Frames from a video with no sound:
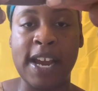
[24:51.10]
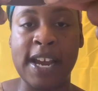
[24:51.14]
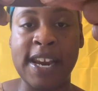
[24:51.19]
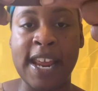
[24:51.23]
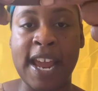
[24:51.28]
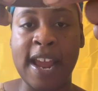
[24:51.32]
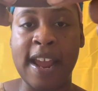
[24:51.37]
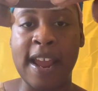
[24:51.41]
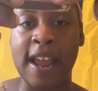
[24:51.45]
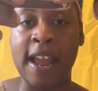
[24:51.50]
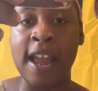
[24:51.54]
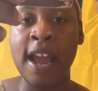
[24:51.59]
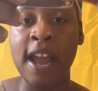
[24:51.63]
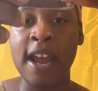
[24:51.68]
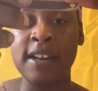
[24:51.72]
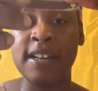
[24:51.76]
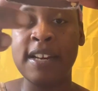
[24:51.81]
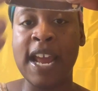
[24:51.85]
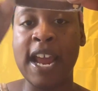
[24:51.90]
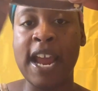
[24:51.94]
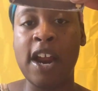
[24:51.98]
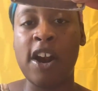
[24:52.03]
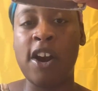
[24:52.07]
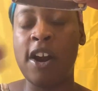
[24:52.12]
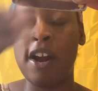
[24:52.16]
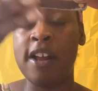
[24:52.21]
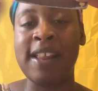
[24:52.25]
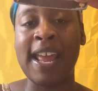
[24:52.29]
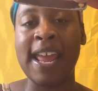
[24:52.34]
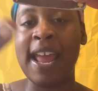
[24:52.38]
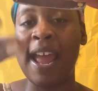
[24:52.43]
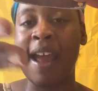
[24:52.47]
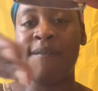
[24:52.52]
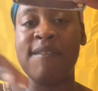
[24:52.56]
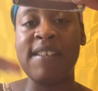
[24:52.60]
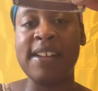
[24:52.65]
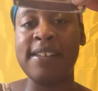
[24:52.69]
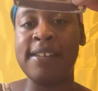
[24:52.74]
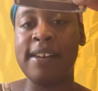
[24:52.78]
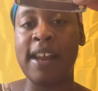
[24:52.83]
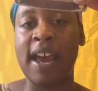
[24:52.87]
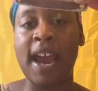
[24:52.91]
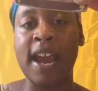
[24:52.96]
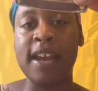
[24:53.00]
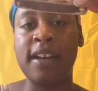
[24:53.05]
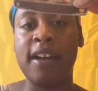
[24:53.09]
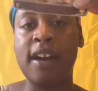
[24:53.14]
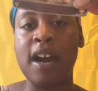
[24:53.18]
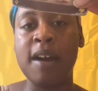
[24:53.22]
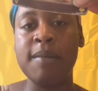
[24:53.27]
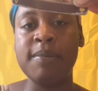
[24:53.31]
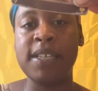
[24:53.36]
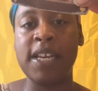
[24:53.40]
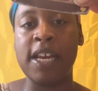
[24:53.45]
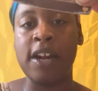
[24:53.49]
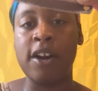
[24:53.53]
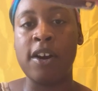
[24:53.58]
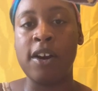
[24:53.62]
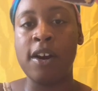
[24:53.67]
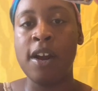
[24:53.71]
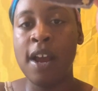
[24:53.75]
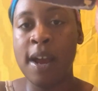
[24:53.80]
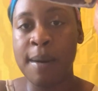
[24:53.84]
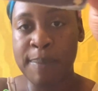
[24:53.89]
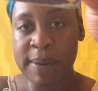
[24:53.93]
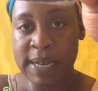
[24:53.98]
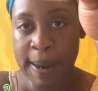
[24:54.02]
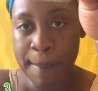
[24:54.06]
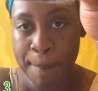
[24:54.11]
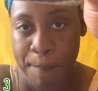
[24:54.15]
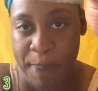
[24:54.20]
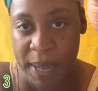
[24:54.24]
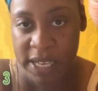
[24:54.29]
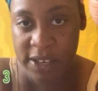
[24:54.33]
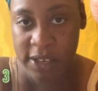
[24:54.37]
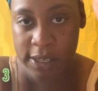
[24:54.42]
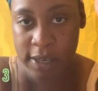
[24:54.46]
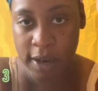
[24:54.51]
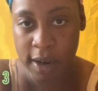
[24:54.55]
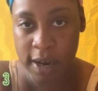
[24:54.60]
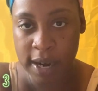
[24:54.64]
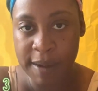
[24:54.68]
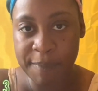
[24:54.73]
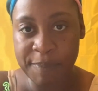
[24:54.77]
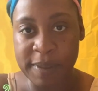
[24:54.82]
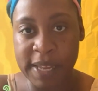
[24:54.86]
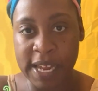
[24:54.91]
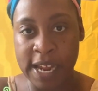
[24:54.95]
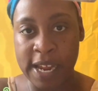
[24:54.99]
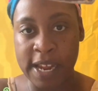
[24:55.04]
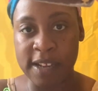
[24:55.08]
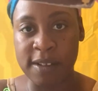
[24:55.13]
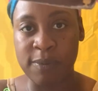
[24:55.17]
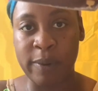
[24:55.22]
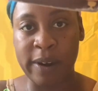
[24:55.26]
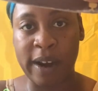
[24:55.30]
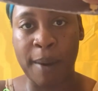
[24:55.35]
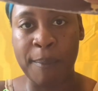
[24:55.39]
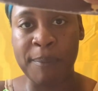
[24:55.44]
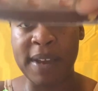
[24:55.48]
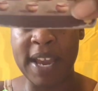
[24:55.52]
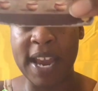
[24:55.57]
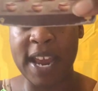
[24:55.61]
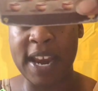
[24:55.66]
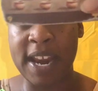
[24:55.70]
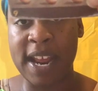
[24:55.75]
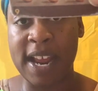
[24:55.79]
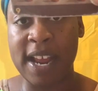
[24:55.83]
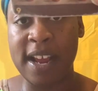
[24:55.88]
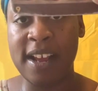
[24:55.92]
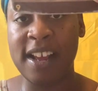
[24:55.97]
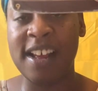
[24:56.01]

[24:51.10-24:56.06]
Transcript: they have these 9 cups here, but them bitches are empty, is what I'm getting.